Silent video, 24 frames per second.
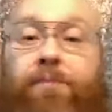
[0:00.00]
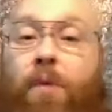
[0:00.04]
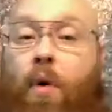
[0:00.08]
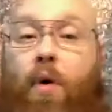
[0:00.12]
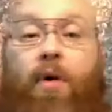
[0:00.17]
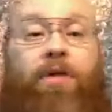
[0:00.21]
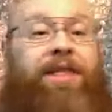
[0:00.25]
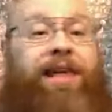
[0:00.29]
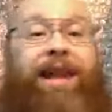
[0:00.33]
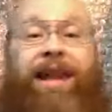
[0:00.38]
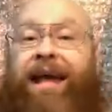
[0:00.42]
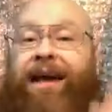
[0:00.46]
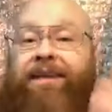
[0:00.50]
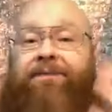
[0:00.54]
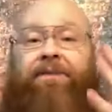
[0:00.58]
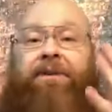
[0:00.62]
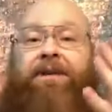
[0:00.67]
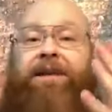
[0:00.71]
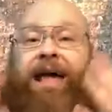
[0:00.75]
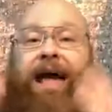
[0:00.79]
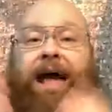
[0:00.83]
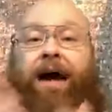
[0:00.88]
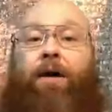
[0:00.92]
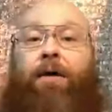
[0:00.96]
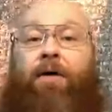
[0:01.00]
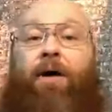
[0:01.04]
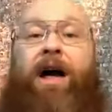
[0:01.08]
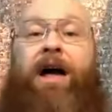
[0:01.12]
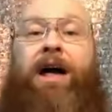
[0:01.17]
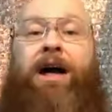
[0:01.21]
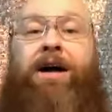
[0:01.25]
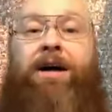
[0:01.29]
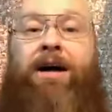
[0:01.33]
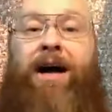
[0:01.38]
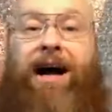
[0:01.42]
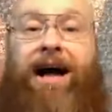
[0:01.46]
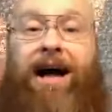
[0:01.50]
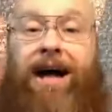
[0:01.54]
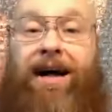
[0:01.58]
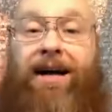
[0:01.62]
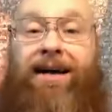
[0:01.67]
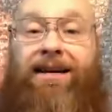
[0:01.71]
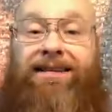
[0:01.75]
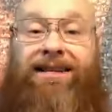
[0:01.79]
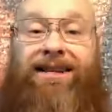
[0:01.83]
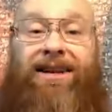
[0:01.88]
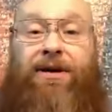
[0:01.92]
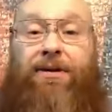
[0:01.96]
than ever now, uh,
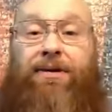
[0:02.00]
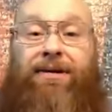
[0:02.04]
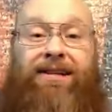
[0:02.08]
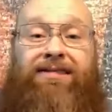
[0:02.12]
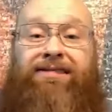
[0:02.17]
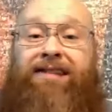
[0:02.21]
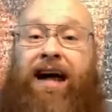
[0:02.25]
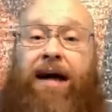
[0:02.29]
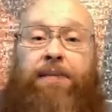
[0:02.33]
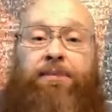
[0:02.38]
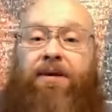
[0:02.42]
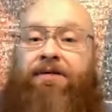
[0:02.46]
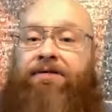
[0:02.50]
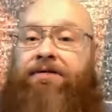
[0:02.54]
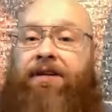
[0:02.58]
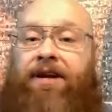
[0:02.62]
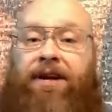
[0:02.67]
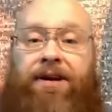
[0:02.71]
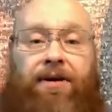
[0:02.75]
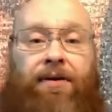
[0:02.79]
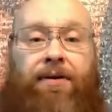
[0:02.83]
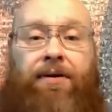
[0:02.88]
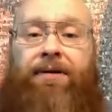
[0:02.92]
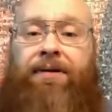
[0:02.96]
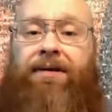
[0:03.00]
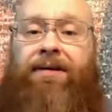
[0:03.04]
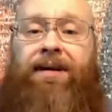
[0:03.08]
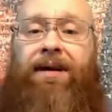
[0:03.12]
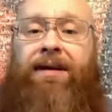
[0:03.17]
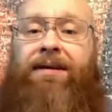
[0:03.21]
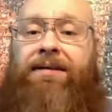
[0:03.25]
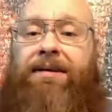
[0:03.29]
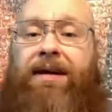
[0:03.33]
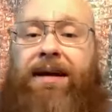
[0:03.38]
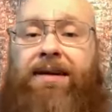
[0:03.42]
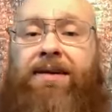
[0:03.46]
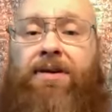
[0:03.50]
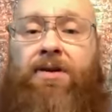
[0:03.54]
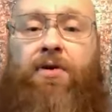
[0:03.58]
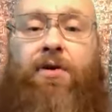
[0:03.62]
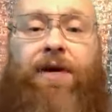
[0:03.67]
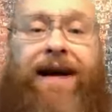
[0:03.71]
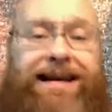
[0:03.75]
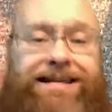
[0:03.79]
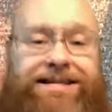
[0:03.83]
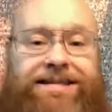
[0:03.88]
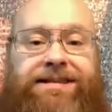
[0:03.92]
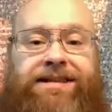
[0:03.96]
you know, in a time of fear and, and, and
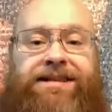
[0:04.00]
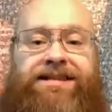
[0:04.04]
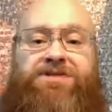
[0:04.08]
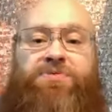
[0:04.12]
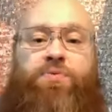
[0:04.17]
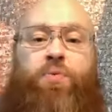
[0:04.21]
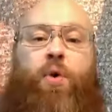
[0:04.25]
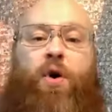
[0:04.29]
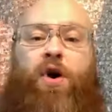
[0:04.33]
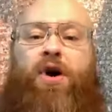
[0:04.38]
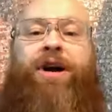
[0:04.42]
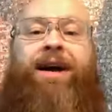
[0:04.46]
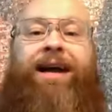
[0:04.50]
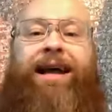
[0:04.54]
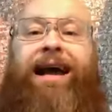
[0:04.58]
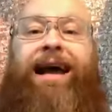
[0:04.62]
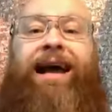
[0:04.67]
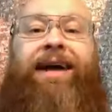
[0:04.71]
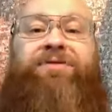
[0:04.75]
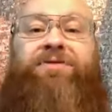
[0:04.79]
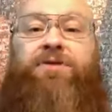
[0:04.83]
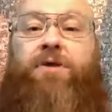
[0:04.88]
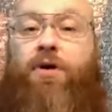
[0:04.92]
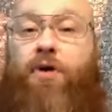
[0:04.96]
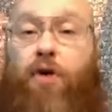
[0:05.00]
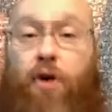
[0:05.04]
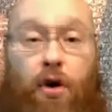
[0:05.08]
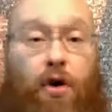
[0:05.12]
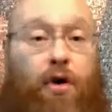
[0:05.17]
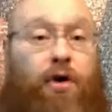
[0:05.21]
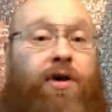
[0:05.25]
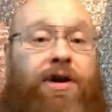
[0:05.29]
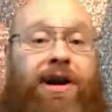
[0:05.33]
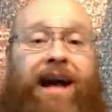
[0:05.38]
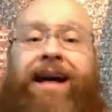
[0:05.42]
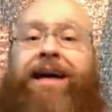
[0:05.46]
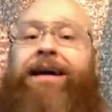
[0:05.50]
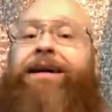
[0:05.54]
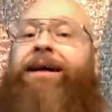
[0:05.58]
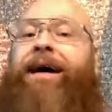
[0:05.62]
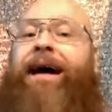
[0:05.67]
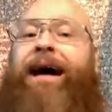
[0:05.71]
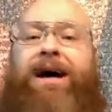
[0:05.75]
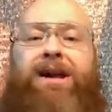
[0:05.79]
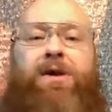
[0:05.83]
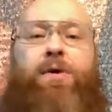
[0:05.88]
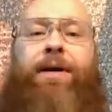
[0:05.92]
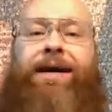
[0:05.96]
crisis, we're going to have to learn,
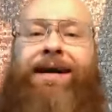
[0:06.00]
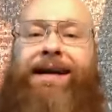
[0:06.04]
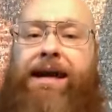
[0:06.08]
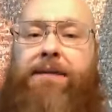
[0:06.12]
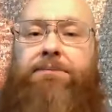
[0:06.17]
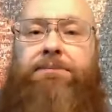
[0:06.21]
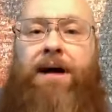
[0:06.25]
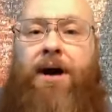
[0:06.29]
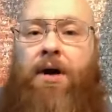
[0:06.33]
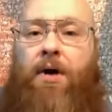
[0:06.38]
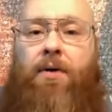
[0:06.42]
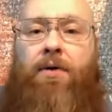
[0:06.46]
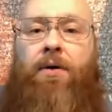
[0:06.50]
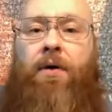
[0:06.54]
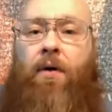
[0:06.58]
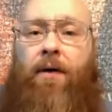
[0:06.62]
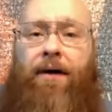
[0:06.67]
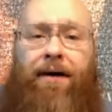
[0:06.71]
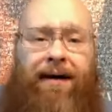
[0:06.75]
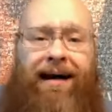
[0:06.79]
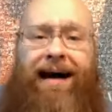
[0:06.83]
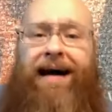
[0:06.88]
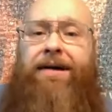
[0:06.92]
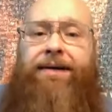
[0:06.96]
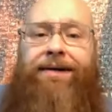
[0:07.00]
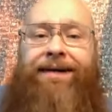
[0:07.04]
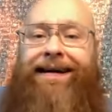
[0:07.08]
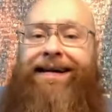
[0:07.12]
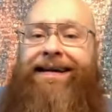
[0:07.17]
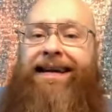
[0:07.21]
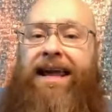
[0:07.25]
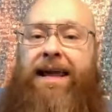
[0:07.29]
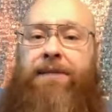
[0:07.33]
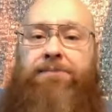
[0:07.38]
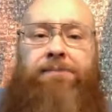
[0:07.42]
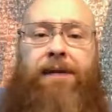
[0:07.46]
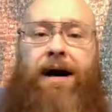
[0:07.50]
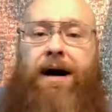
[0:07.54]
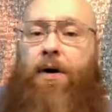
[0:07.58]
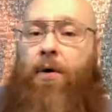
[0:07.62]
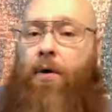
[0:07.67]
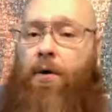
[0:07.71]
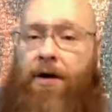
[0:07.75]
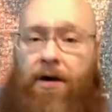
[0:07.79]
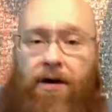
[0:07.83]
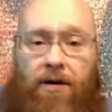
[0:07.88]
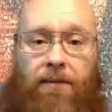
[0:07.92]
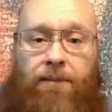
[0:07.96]
how do I get my own oil? How do I keep my
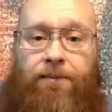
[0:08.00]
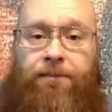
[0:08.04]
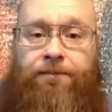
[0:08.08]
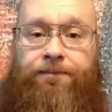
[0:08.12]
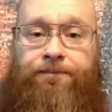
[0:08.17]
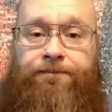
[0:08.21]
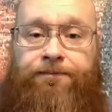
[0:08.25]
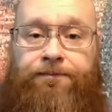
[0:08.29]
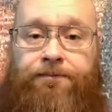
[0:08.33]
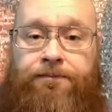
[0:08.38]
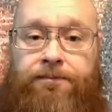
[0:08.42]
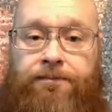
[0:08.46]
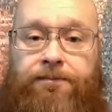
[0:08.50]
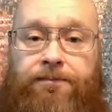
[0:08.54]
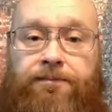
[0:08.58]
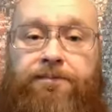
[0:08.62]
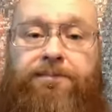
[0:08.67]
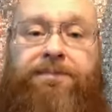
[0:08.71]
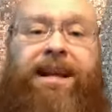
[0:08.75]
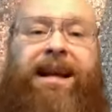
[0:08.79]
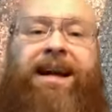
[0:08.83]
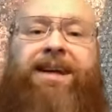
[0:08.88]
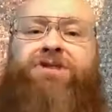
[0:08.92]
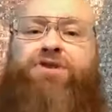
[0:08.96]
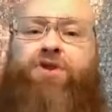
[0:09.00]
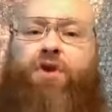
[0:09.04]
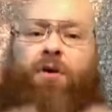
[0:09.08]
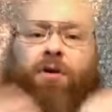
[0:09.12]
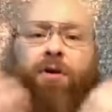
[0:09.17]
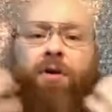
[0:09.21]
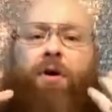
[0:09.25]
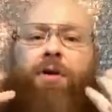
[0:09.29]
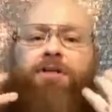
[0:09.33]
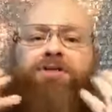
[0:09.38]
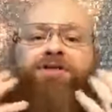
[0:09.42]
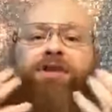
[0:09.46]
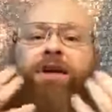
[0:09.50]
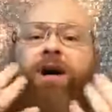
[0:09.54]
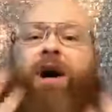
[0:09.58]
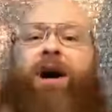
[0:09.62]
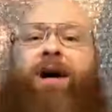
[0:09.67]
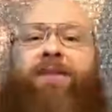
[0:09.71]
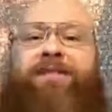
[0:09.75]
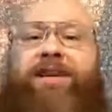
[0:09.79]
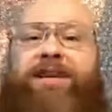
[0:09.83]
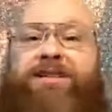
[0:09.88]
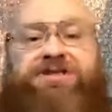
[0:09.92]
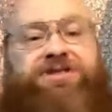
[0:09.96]
oil? And so, of course, the
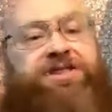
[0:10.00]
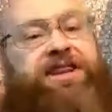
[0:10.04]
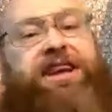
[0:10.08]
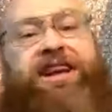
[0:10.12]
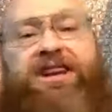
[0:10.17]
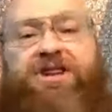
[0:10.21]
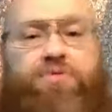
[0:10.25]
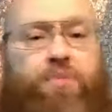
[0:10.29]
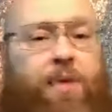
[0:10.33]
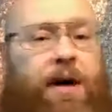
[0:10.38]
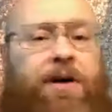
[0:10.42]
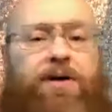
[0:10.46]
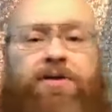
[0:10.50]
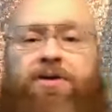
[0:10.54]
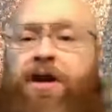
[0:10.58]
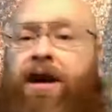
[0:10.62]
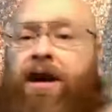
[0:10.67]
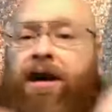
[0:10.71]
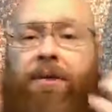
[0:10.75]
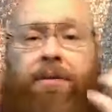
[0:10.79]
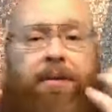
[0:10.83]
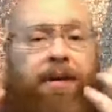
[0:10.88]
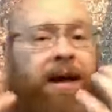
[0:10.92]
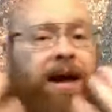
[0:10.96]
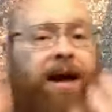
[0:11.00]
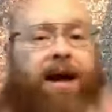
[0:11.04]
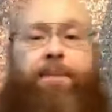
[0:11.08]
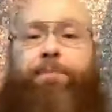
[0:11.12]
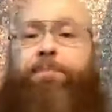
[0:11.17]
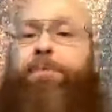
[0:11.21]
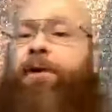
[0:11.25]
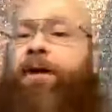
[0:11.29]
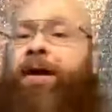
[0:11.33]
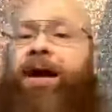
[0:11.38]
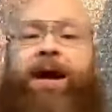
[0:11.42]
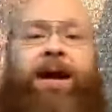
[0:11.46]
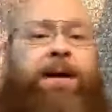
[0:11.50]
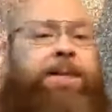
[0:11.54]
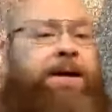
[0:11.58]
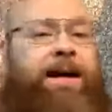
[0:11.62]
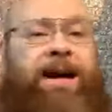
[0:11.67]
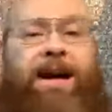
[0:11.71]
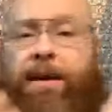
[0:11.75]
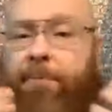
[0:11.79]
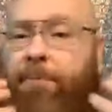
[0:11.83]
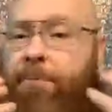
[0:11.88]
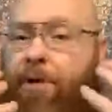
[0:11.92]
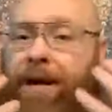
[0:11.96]
obvious thing is, well, Todd, they got to pray and they got
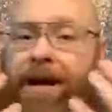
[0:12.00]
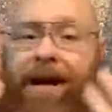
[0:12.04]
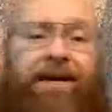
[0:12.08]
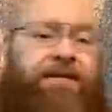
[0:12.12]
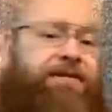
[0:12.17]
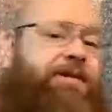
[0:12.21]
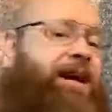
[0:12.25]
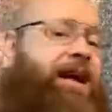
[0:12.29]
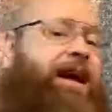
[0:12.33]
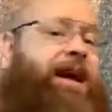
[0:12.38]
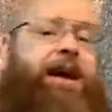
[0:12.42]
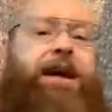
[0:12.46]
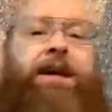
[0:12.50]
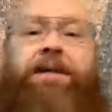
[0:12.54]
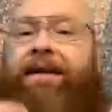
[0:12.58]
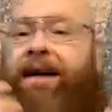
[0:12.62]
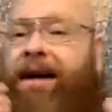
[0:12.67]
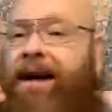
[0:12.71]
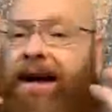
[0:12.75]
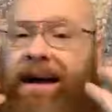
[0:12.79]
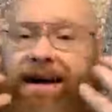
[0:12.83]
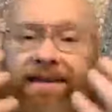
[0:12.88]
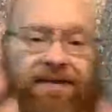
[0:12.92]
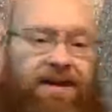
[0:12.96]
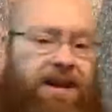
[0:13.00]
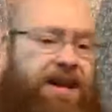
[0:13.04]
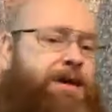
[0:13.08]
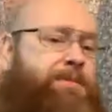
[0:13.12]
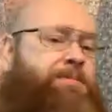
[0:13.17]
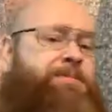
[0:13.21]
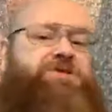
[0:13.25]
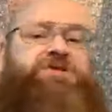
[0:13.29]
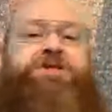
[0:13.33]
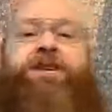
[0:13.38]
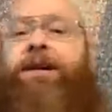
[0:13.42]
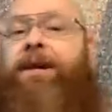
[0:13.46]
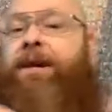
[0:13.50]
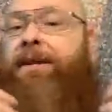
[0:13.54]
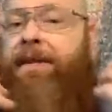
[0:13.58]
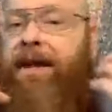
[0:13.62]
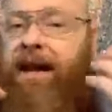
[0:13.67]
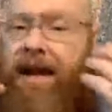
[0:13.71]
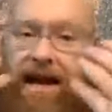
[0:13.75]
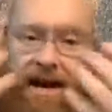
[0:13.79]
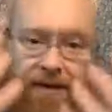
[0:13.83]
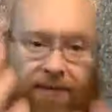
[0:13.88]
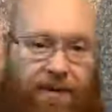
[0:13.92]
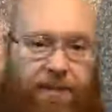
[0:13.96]
to pray every day and they got to have that intimacy and they
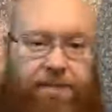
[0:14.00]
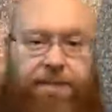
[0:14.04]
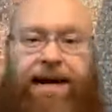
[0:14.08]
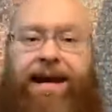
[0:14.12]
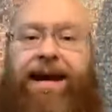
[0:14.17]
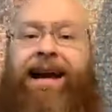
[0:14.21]
got to repent.